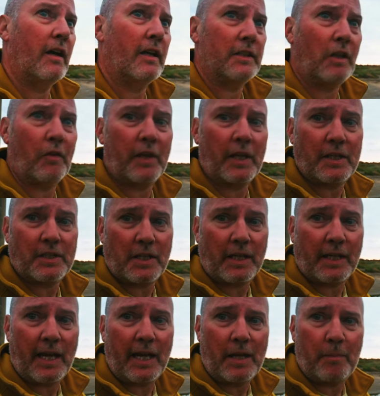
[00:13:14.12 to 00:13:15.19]
I don't think it's going
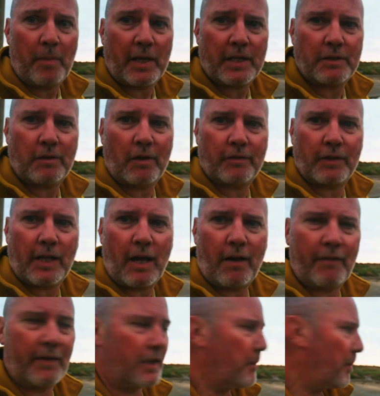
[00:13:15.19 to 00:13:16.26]
to get any better after that.
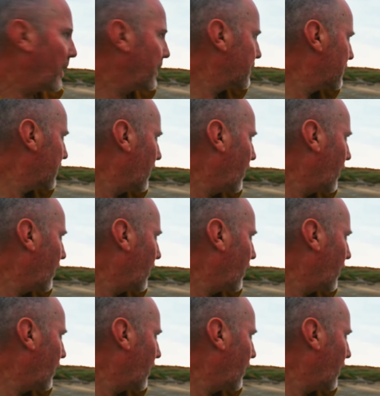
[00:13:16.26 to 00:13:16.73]
I've had the best of the